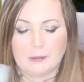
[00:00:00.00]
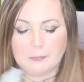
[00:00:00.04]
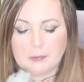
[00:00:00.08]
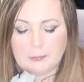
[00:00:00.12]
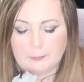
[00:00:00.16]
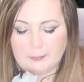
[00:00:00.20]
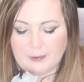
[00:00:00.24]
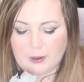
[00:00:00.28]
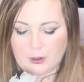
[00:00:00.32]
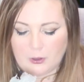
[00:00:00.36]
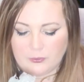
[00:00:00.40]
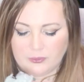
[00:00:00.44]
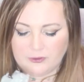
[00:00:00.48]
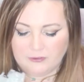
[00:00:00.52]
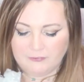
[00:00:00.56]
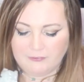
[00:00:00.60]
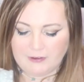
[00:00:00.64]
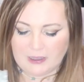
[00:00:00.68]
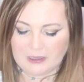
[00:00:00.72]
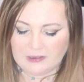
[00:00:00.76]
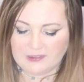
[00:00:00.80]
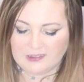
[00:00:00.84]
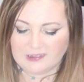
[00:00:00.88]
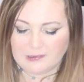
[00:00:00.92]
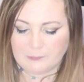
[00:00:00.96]
I'm a bit on the
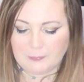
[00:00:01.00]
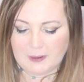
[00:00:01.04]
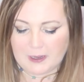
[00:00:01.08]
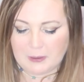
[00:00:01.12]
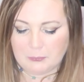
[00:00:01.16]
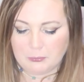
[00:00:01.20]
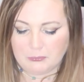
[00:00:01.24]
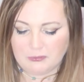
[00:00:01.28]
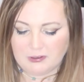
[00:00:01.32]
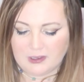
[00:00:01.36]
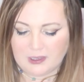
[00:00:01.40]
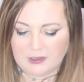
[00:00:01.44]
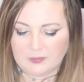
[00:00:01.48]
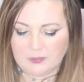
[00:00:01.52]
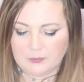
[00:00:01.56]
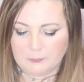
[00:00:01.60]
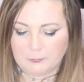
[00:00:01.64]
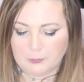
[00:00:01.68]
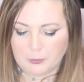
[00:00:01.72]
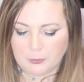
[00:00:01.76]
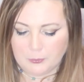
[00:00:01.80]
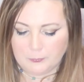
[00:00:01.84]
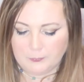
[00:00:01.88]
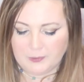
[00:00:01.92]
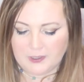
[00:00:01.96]
fence about it at the
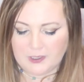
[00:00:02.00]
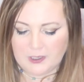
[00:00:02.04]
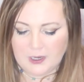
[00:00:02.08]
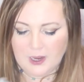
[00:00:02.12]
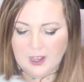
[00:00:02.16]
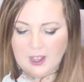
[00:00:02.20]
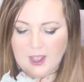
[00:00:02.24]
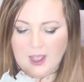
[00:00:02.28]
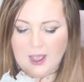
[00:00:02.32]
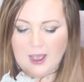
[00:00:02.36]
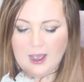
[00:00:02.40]
moment.